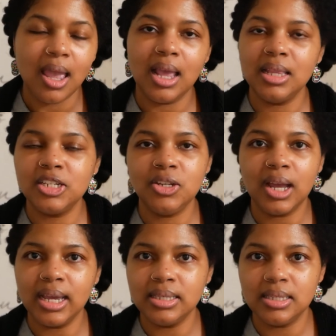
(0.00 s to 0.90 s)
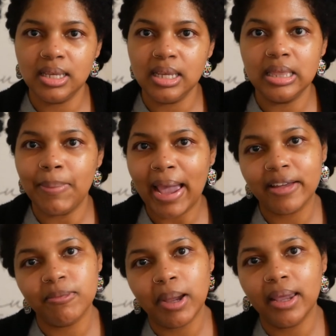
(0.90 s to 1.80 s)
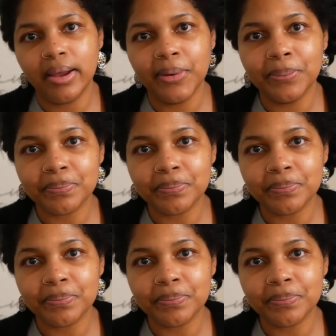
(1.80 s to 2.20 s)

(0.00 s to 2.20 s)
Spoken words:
and let you guys see the back of my hair.